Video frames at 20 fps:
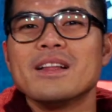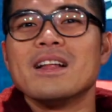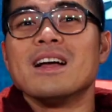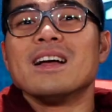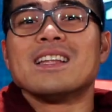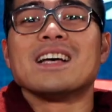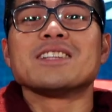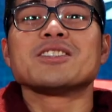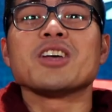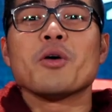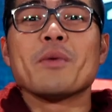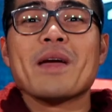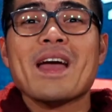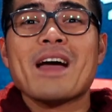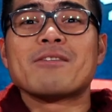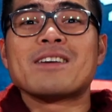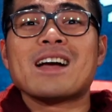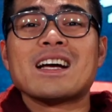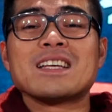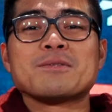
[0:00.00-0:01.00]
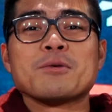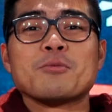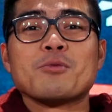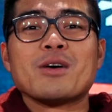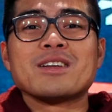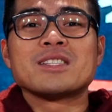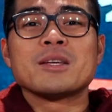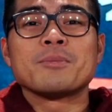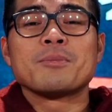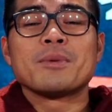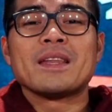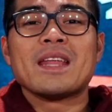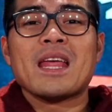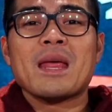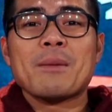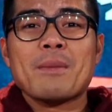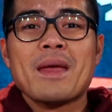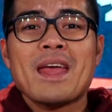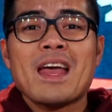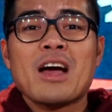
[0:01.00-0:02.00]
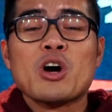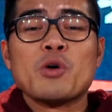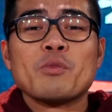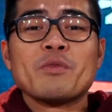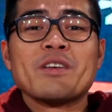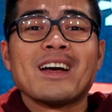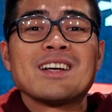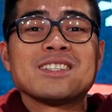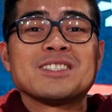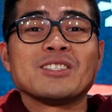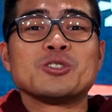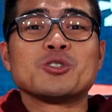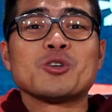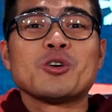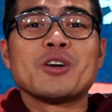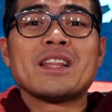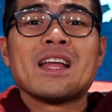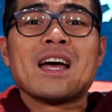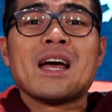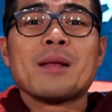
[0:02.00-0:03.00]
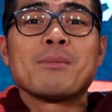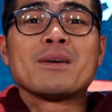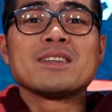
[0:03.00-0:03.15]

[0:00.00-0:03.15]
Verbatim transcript: That's all we have, guys, for What's Up in the NBA. I hope you guys enjoyed that.